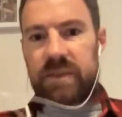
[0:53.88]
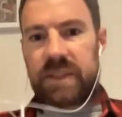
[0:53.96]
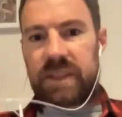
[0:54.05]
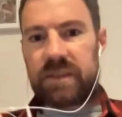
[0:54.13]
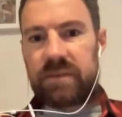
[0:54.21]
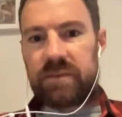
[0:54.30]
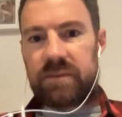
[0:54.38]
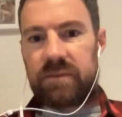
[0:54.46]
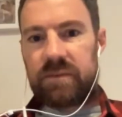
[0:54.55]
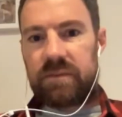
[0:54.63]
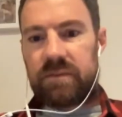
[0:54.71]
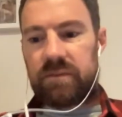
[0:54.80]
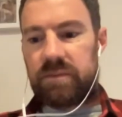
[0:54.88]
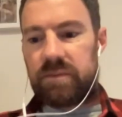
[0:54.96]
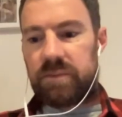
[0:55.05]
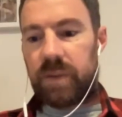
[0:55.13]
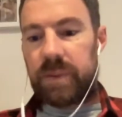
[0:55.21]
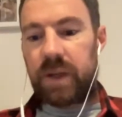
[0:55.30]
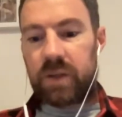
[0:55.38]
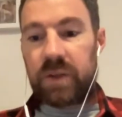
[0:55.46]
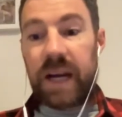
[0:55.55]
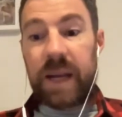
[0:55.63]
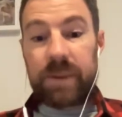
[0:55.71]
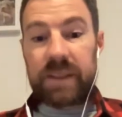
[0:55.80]
which is probably not
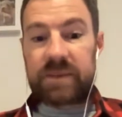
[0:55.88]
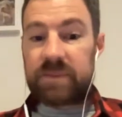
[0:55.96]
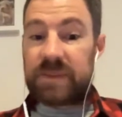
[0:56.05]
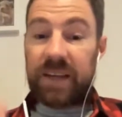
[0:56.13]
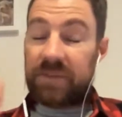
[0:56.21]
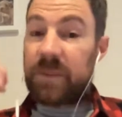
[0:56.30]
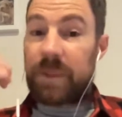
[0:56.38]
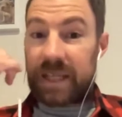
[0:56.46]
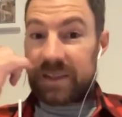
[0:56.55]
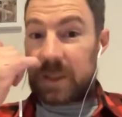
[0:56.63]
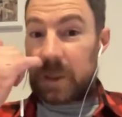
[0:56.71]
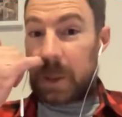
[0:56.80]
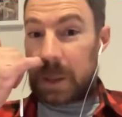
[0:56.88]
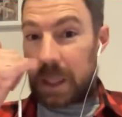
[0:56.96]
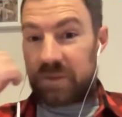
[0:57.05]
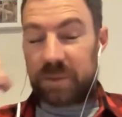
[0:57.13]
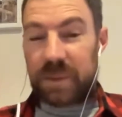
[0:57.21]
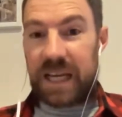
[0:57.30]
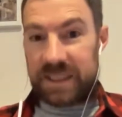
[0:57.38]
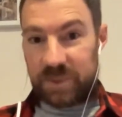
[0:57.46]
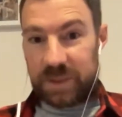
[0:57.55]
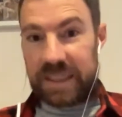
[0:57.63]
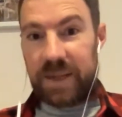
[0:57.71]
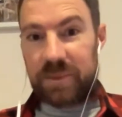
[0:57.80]
great, but it's definitely better than the audio from last
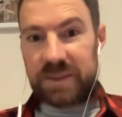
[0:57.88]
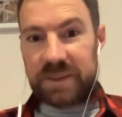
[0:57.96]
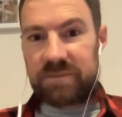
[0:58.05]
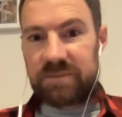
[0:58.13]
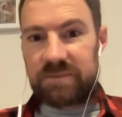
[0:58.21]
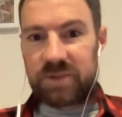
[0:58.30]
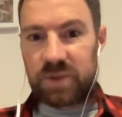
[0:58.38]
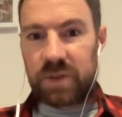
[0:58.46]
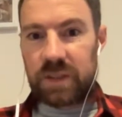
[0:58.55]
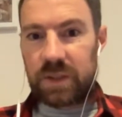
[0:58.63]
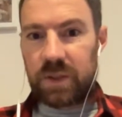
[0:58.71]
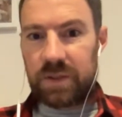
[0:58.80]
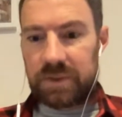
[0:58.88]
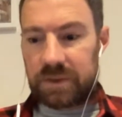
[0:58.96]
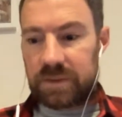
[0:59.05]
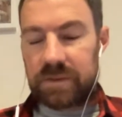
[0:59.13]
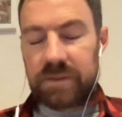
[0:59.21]
week. That was truly awful.